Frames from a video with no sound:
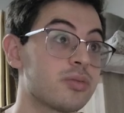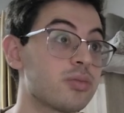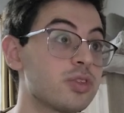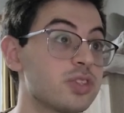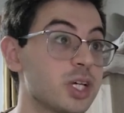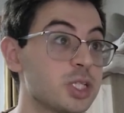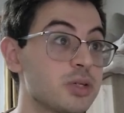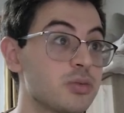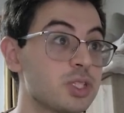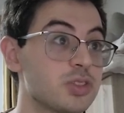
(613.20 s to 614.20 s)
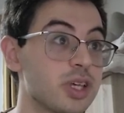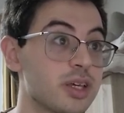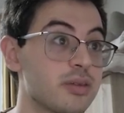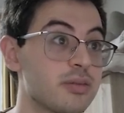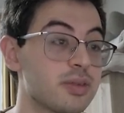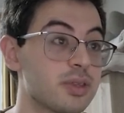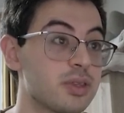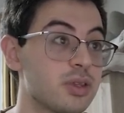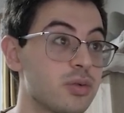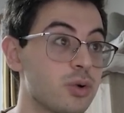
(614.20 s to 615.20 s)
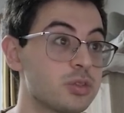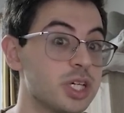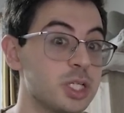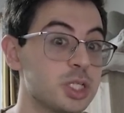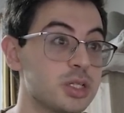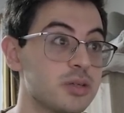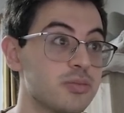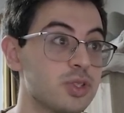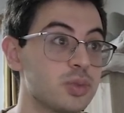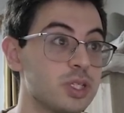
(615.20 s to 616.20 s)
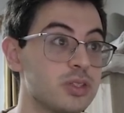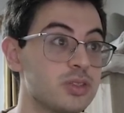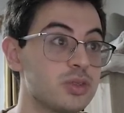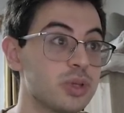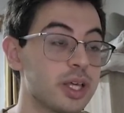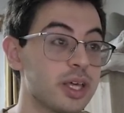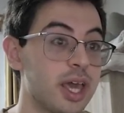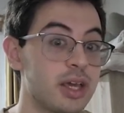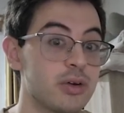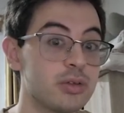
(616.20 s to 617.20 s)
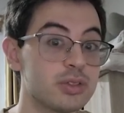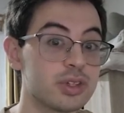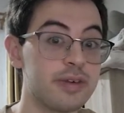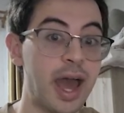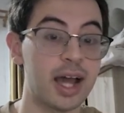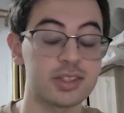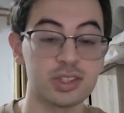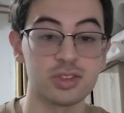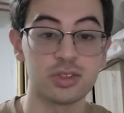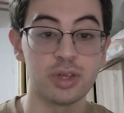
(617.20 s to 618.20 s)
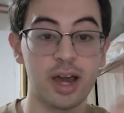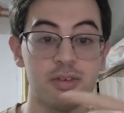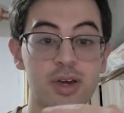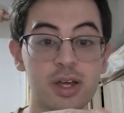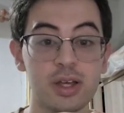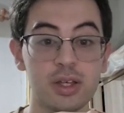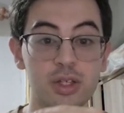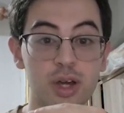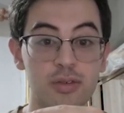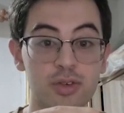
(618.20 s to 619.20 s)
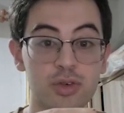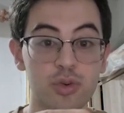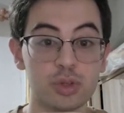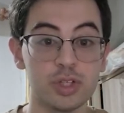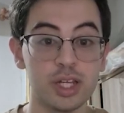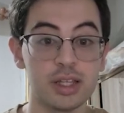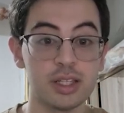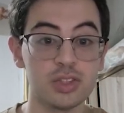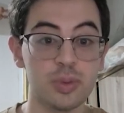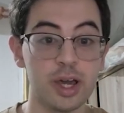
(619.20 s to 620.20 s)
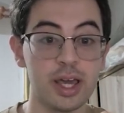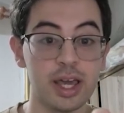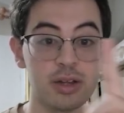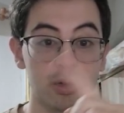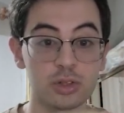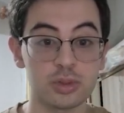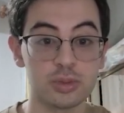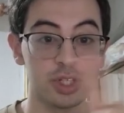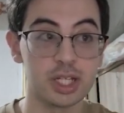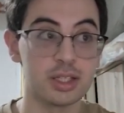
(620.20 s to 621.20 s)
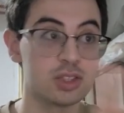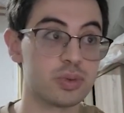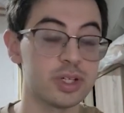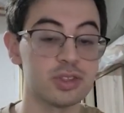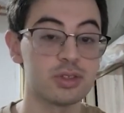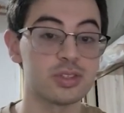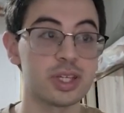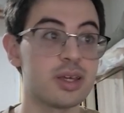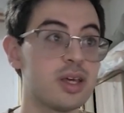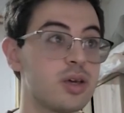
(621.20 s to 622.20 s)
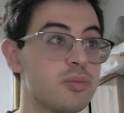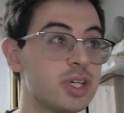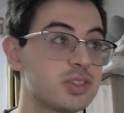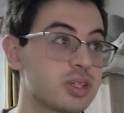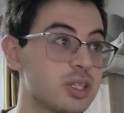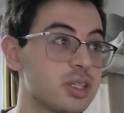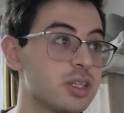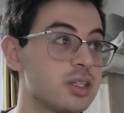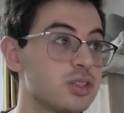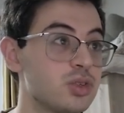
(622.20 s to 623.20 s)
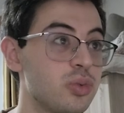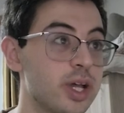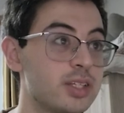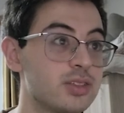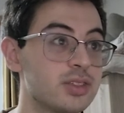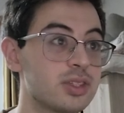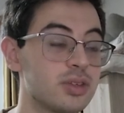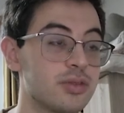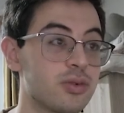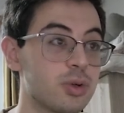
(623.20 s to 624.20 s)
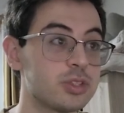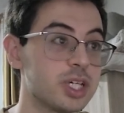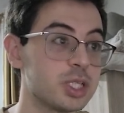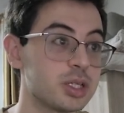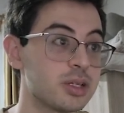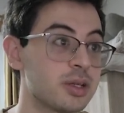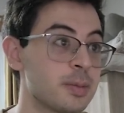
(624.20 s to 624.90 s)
Precession, which is like the rotation between two like angles of axis. So you're rotating this way and you're also rotating this way. So it's like basically the two ways of rotation.